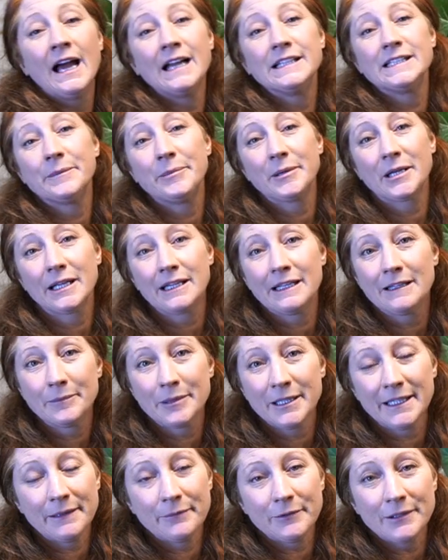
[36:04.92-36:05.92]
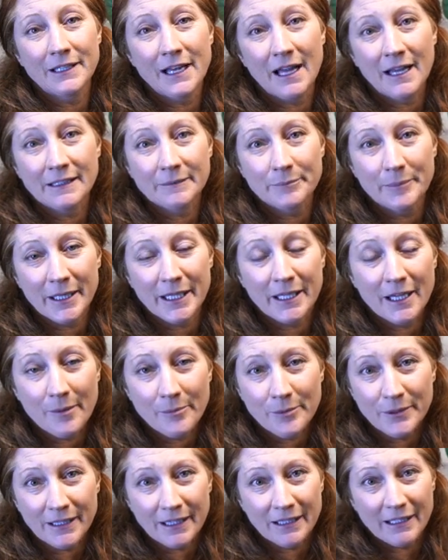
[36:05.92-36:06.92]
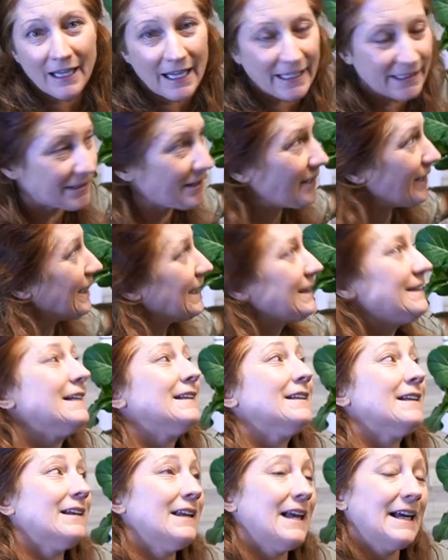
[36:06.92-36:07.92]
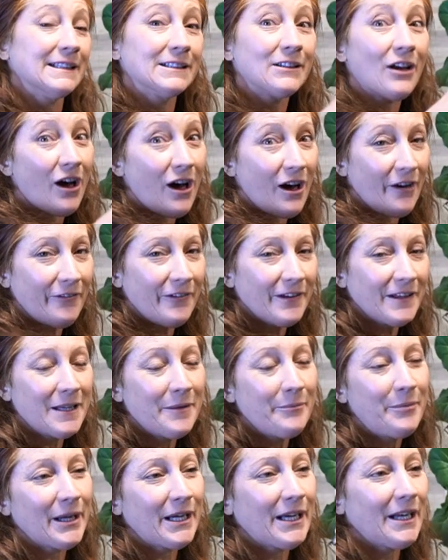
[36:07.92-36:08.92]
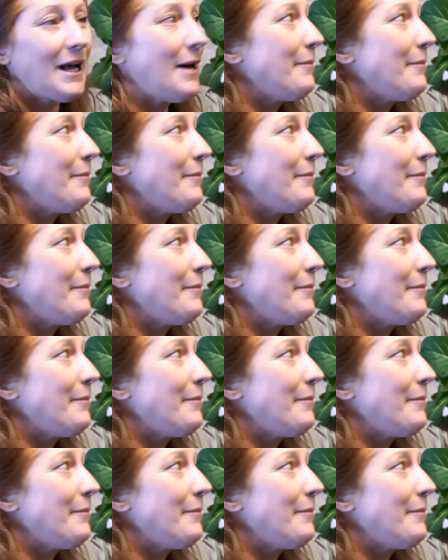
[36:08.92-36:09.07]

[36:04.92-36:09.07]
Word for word: I typically would not pick it up with the lights on. I take the lights off and then pick it